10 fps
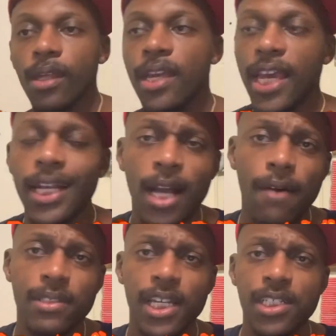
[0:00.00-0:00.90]
in
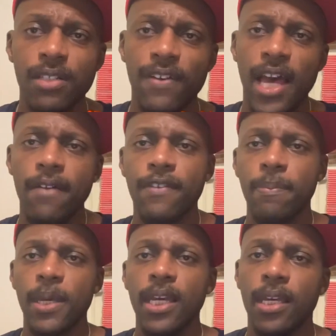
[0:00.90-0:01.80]
conversations for
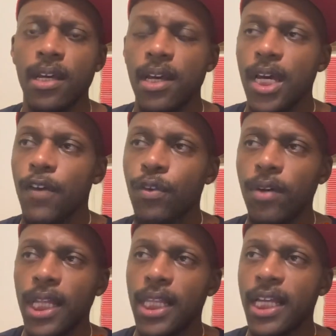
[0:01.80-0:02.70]
MVP, if you
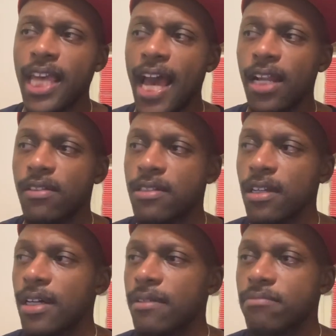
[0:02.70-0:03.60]
really look at it,
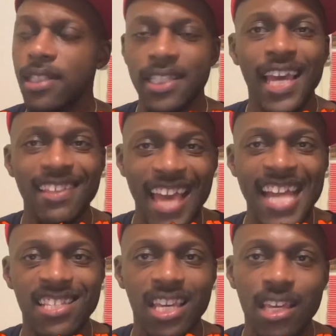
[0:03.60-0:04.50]
to take
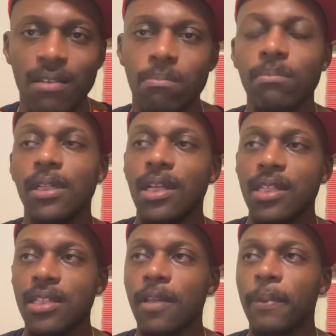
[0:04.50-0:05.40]
that team
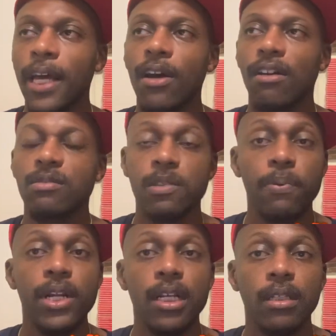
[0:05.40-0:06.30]
to the playoffs was
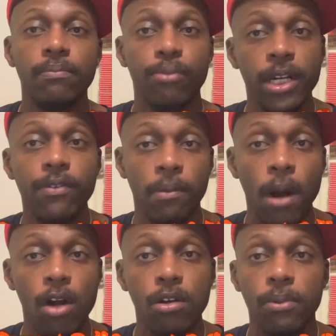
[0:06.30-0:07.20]
pretty
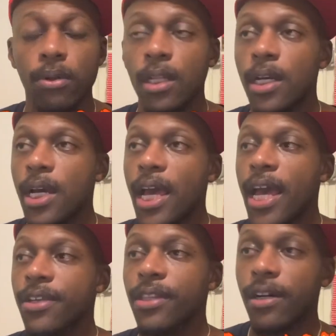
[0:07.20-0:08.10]
remarkable.
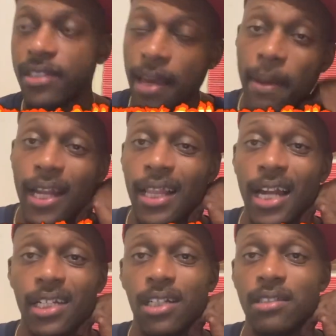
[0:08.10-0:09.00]
And you know, they made a lot
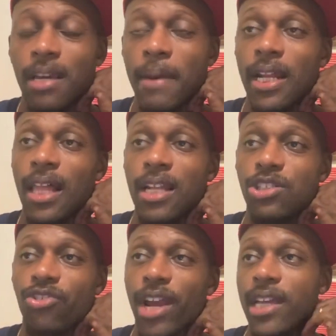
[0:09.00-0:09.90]
of
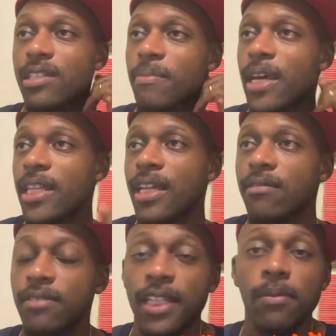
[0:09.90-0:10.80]
trades, man, and
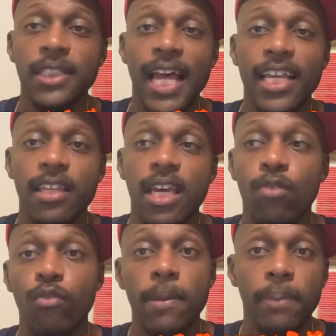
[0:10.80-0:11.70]
they was like
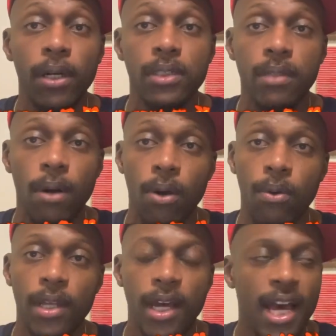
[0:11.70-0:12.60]
in rebuilding mode.
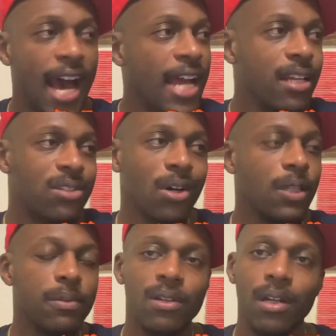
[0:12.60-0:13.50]
I didn't thought they
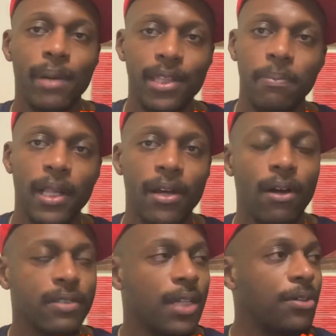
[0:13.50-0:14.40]
was gonna make the
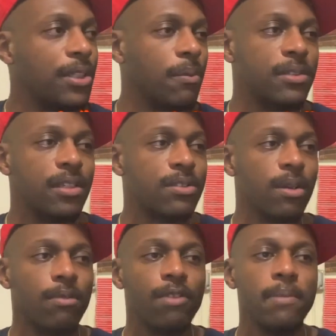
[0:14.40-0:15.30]
playoffs. I thought it was just
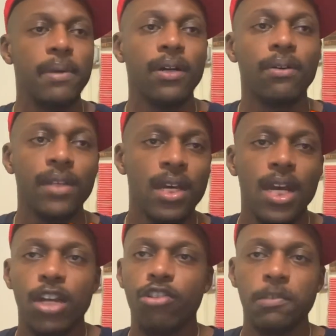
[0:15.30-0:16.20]
gonna rebuild.
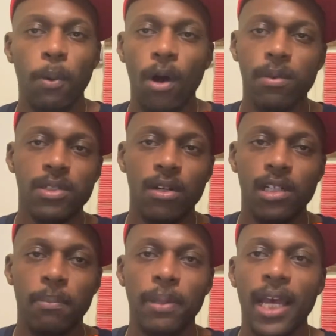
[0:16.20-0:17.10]
Chris Paul was gonna
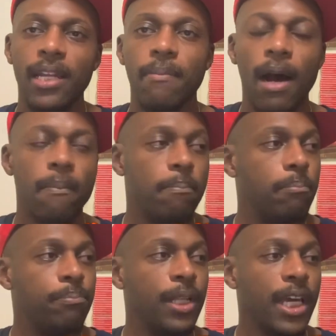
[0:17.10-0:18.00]
complain about
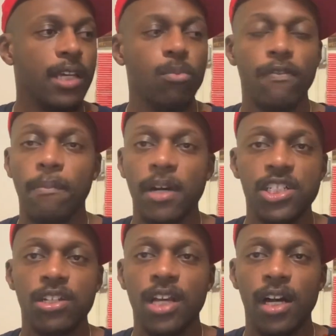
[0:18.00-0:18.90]
playing with a
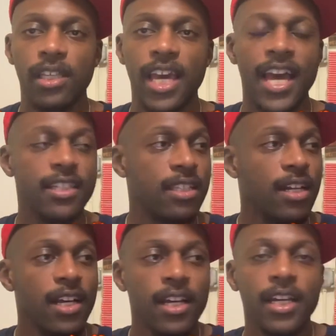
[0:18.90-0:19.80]
bunch of young cats,
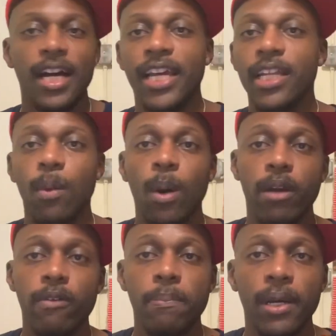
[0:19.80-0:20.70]
and he didn't want to
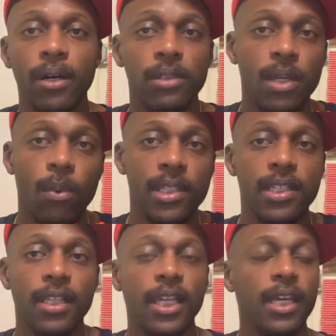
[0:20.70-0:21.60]
rebuild, he wanted
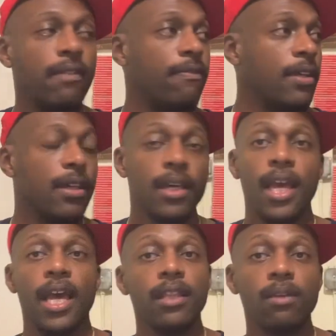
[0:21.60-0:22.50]
to leave.
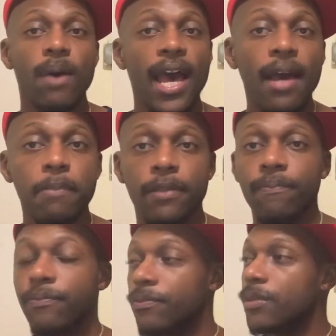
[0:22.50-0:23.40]
And look what happened.
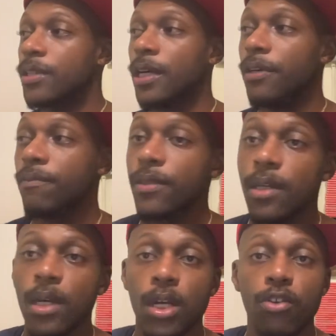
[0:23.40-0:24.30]
You know,
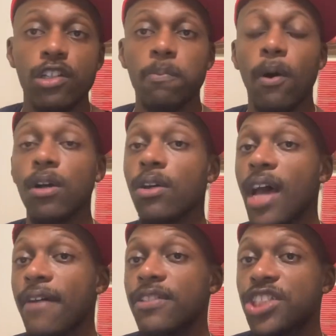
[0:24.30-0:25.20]
Chris Paul gonna
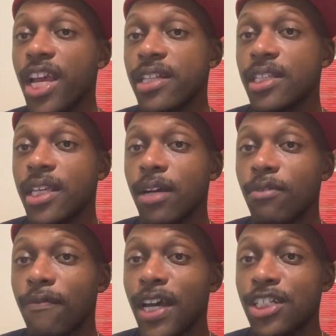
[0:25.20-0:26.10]
have his chance to get
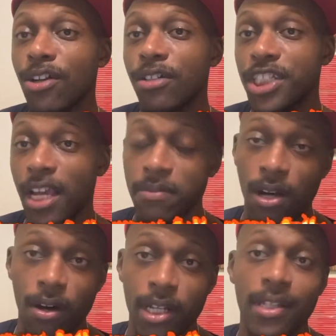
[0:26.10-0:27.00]
revenge on James
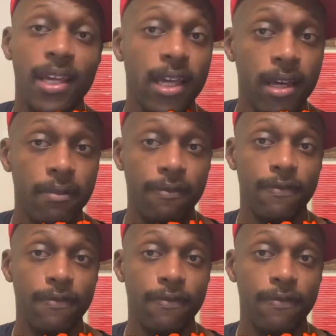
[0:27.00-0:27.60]
Harden if